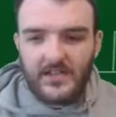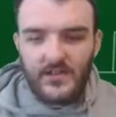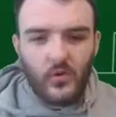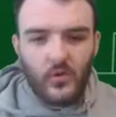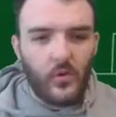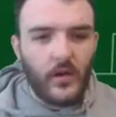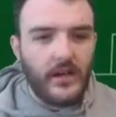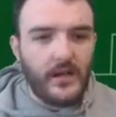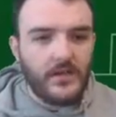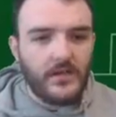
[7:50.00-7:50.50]

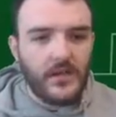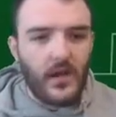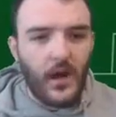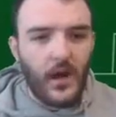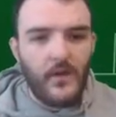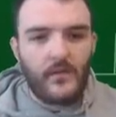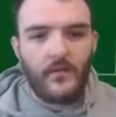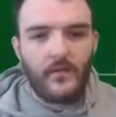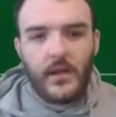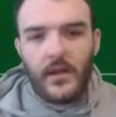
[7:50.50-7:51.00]
always.
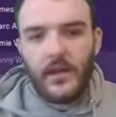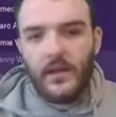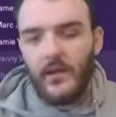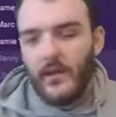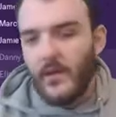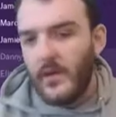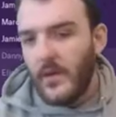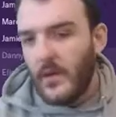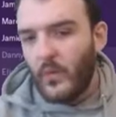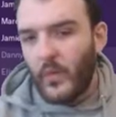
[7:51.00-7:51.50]
Hopefully,
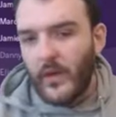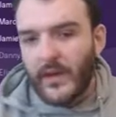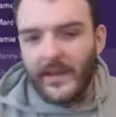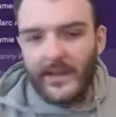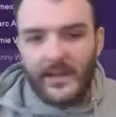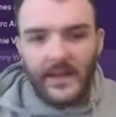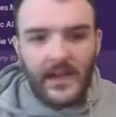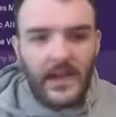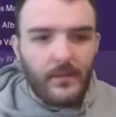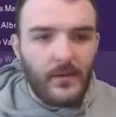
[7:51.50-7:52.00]
we can
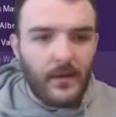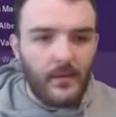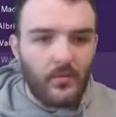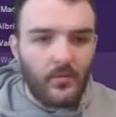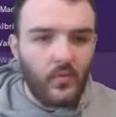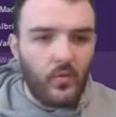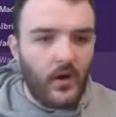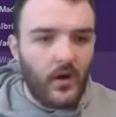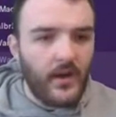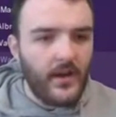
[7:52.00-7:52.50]
keep him
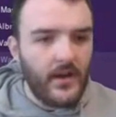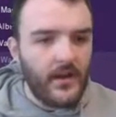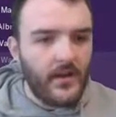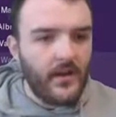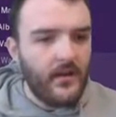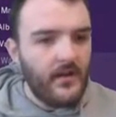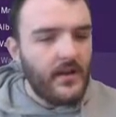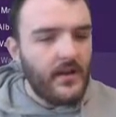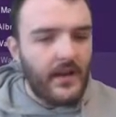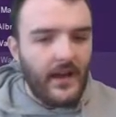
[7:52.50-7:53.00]
quiet.
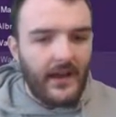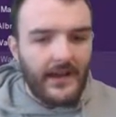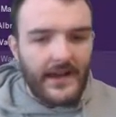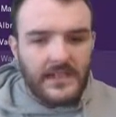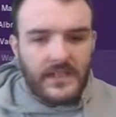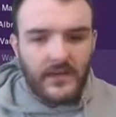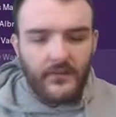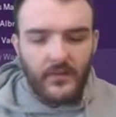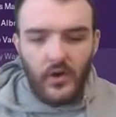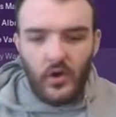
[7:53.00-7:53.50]
And
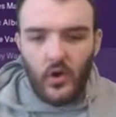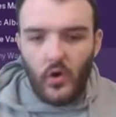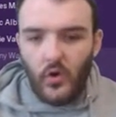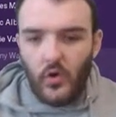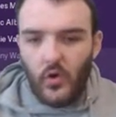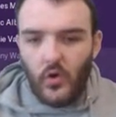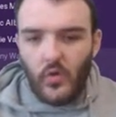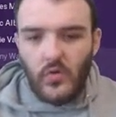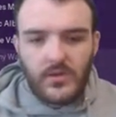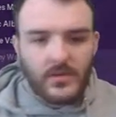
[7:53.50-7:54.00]
as ever,
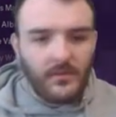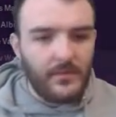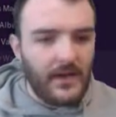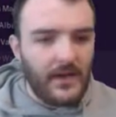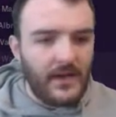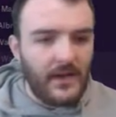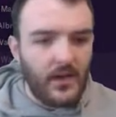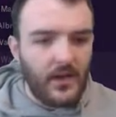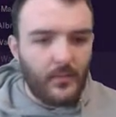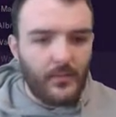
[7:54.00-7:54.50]

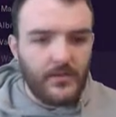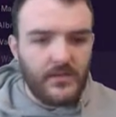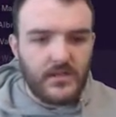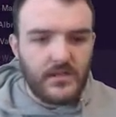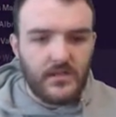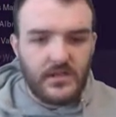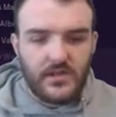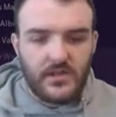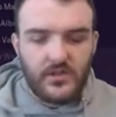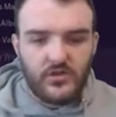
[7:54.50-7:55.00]
automate the
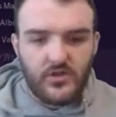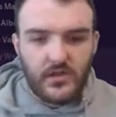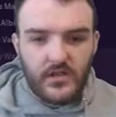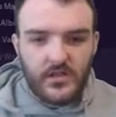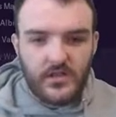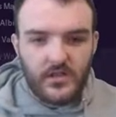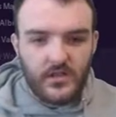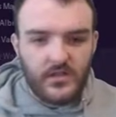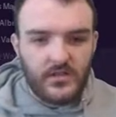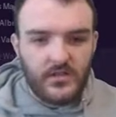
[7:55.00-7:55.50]
opposition
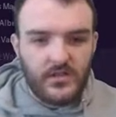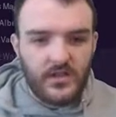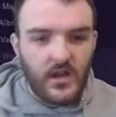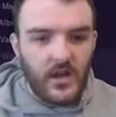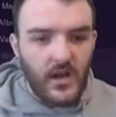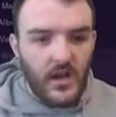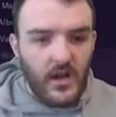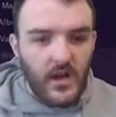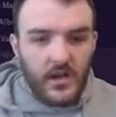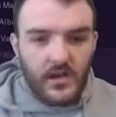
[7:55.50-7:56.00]
instructions.
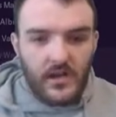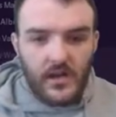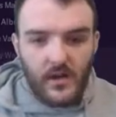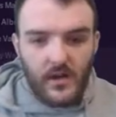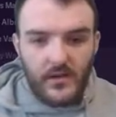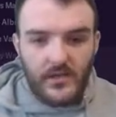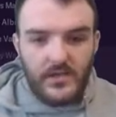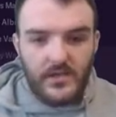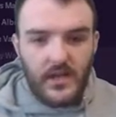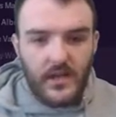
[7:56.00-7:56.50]

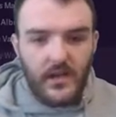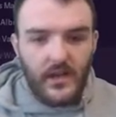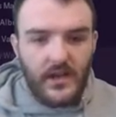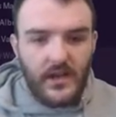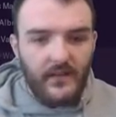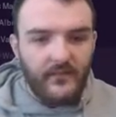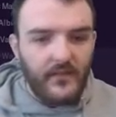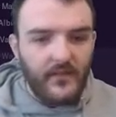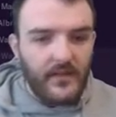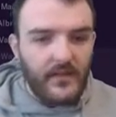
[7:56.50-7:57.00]
Go
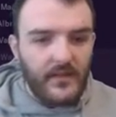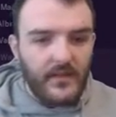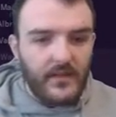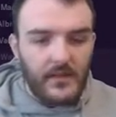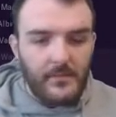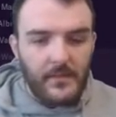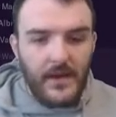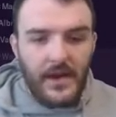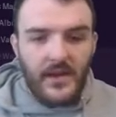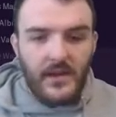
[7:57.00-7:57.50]
assertive.
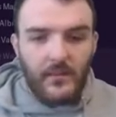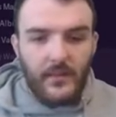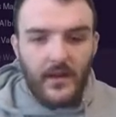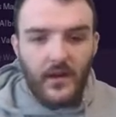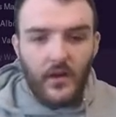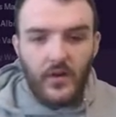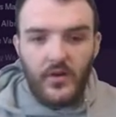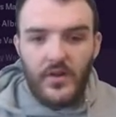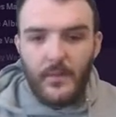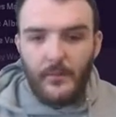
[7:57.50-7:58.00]
The media been
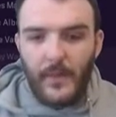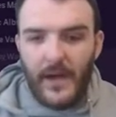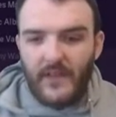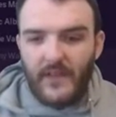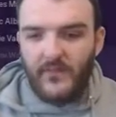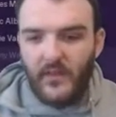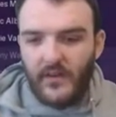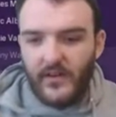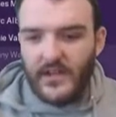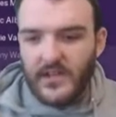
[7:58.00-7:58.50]
on your back
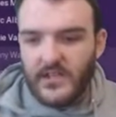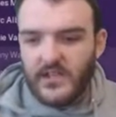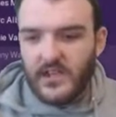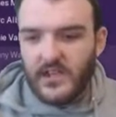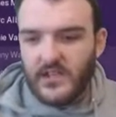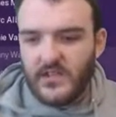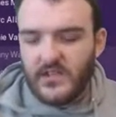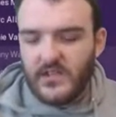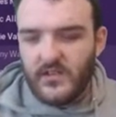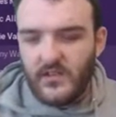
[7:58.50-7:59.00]
for
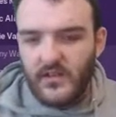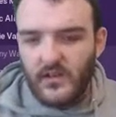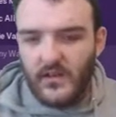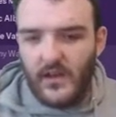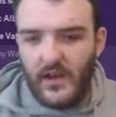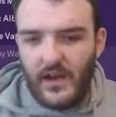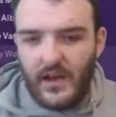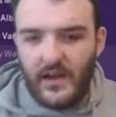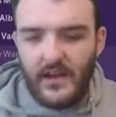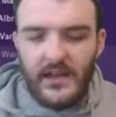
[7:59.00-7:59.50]
ages.
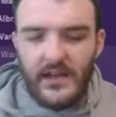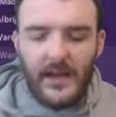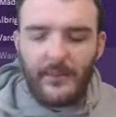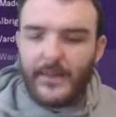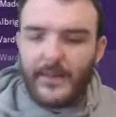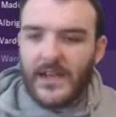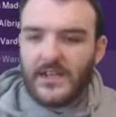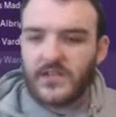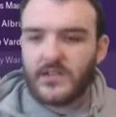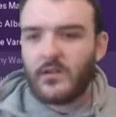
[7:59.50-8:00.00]
And yet,
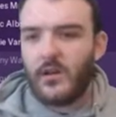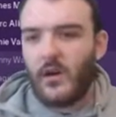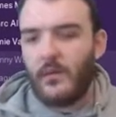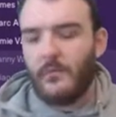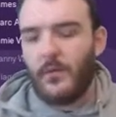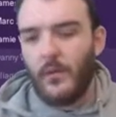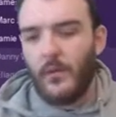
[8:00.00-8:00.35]
that's got them all